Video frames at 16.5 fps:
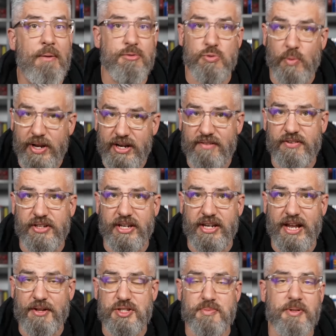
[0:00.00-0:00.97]
waiting for the
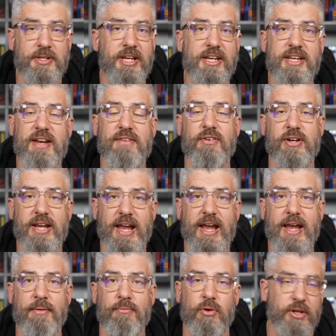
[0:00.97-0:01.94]
announcement. It never
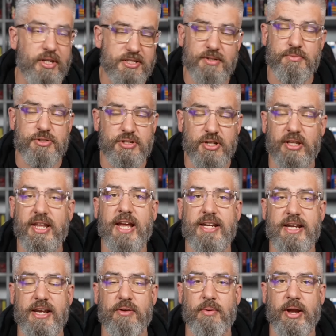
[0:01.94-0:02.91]
came, or at least it was delayed
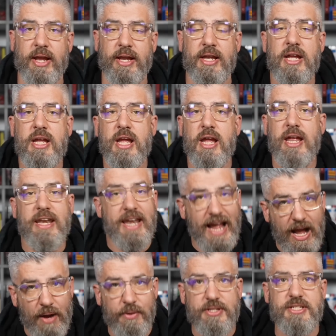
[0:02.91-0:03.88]
anyway.
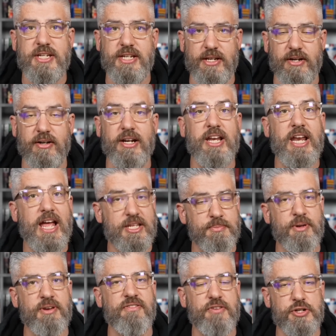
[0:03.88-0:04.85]
Now it's here. It has been
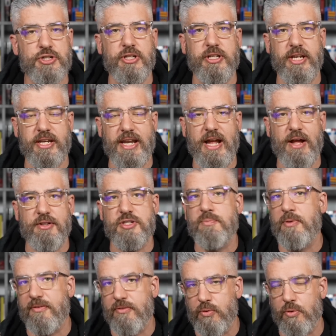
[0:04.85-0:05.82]
officially announced, but
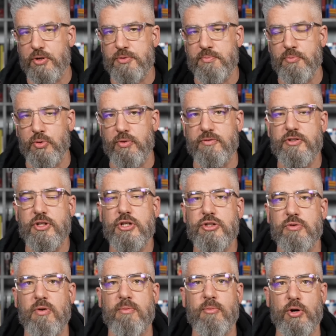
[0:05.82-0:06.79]
of course moved to
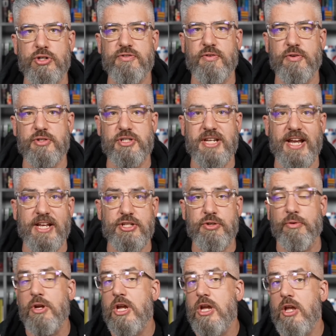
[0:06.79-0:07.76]
a March 1st date. So
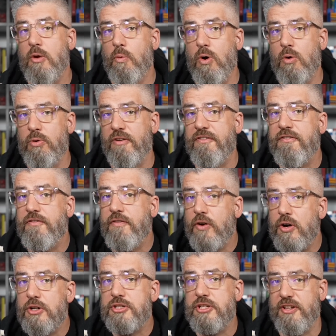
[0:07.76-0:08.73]
we'll refer
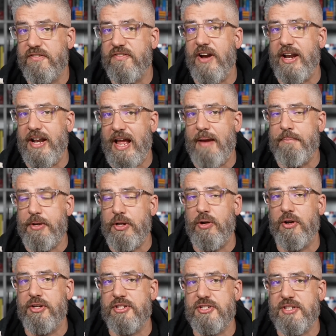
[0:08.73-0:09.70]
to the fight happening on
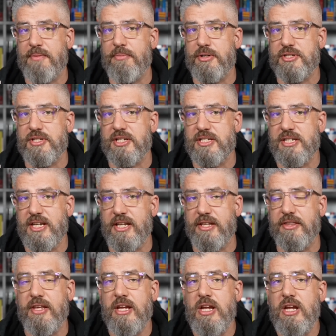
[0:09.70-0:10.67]
December 16th,
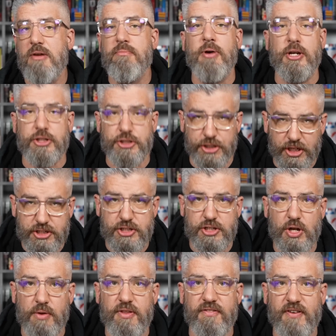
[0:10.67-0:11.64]
but just know
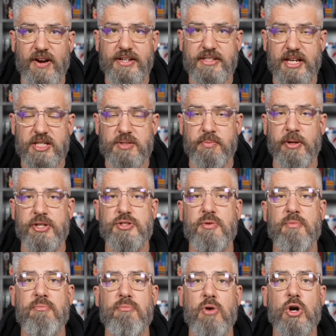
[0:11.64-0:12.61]
the fight takes place
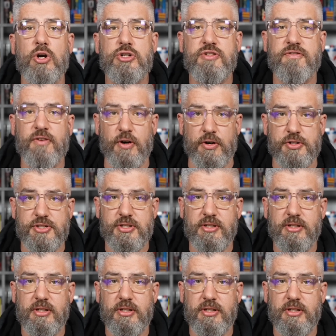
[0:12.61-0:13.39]
March 1st